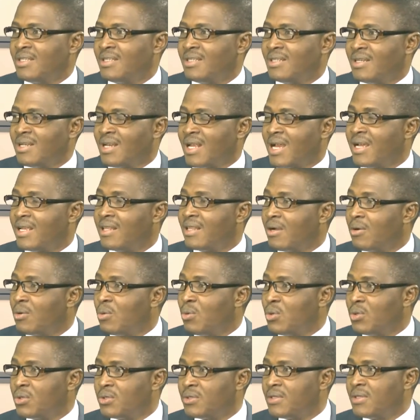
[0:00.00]
Neither
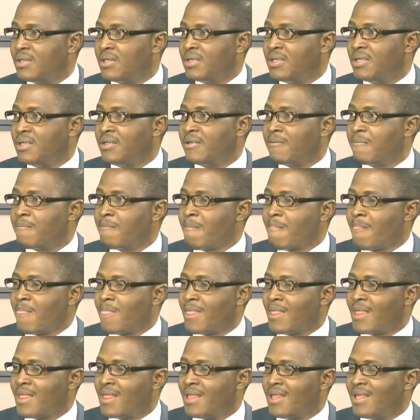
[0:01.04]
was
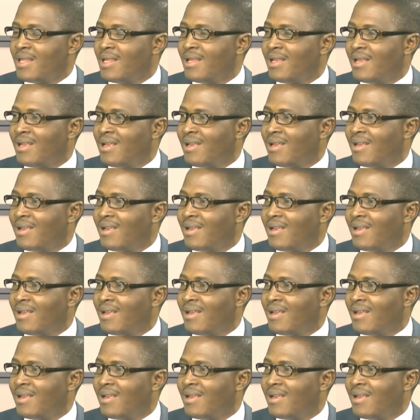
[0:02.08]
the